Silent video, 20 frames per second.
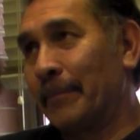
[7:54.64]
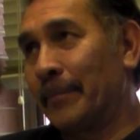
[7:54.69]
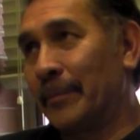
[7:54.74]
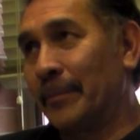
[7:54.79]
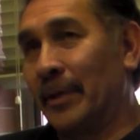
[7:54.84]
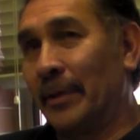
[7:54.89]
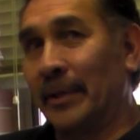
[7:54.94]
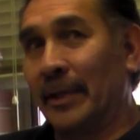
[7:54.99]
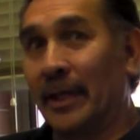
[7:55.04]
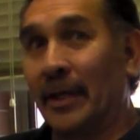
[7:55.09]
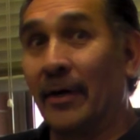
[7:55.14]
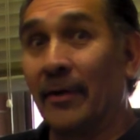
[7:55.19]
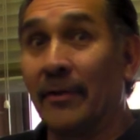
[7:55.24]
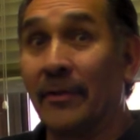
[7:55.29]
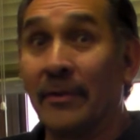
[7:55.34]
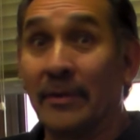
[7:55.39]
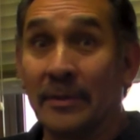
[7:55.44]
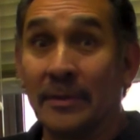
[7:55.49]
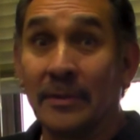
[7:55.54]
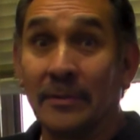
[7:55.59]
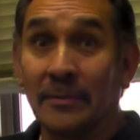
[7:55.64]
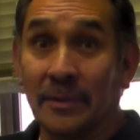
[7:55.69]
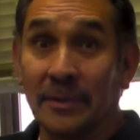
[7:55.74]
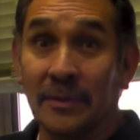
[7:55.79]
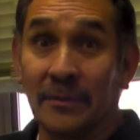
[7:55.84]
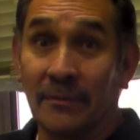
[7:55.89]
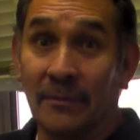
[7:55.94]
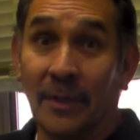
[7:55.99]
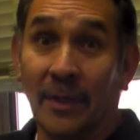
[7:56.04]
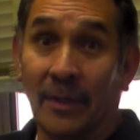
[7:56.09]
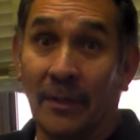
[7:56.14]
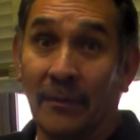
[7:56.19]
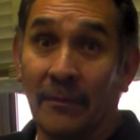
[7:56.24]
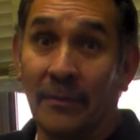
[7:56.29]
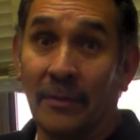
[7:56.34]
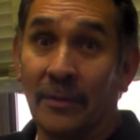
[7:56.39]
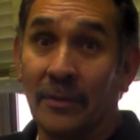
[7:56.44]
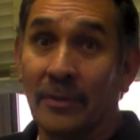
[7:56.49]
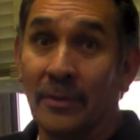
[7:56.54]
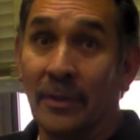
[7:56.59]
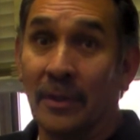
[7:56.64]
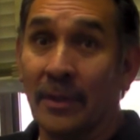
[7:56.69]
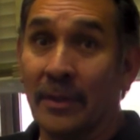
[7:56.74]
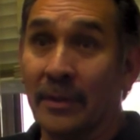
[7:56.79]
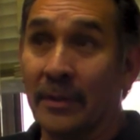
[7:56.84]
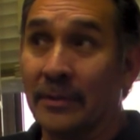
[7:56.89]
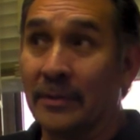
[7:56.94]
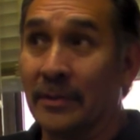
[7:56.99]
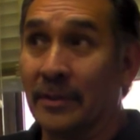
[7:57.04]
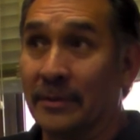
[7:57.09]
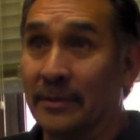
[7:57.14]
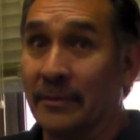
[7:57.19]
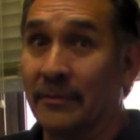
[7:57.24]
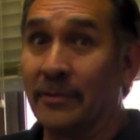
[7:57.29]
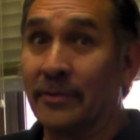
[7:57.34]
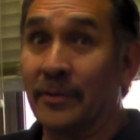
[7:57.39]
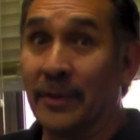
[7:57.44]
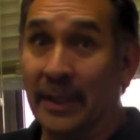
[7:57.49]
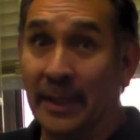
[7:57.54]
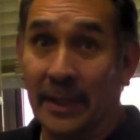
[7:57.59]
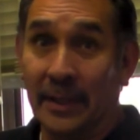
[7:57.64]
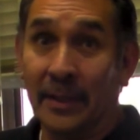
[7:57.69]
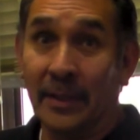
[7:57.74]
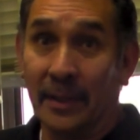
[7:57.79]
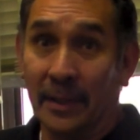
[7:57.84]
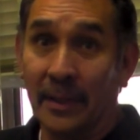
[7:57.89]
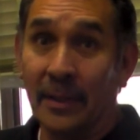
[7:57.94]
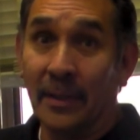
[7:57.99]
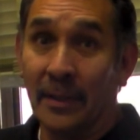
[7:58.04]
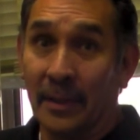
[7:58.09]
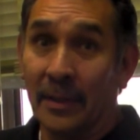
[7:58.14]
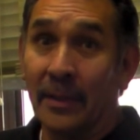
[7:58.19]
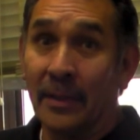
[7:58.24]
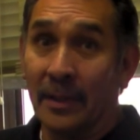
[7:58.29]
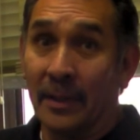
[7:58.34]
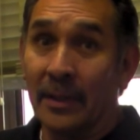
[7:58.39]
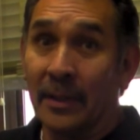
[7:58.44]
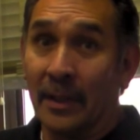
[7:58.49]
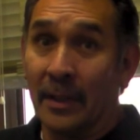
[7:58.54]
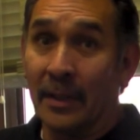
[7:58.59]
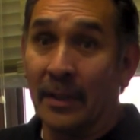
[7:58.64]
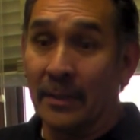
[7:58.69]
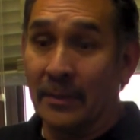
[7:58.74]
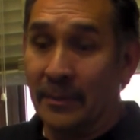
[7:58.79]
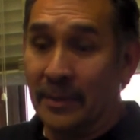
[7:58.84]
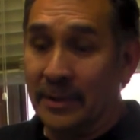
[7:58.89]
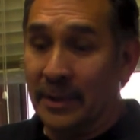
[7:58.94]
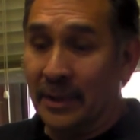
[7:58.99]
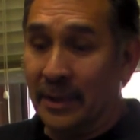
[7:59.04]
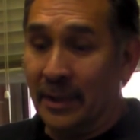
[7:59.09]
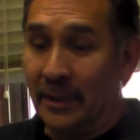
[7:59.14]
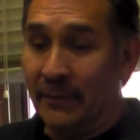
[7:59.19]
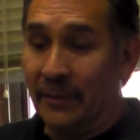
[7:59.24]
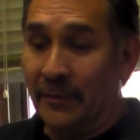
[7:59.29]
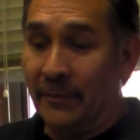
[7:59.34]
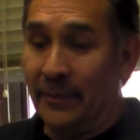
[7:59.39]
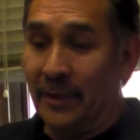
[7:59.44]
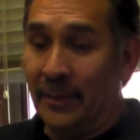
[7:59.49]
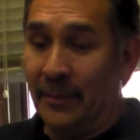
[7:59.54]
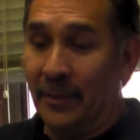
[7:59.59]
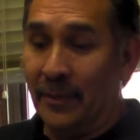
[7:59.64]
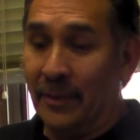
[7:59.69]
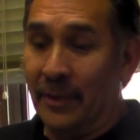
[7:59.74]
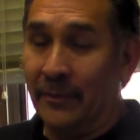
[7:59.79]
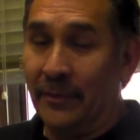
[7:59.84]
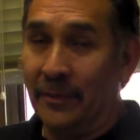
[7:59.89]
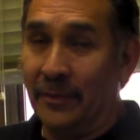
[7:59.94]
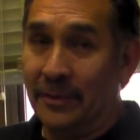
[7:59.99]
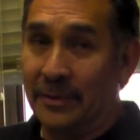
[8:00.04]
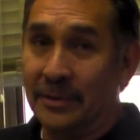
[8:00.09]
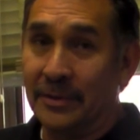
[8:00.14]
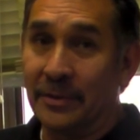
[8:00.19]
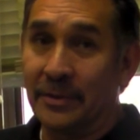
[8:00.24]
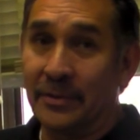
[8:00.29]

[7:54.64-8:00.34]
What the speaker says: public health was involved in terms of treating, particularly if a female refuses the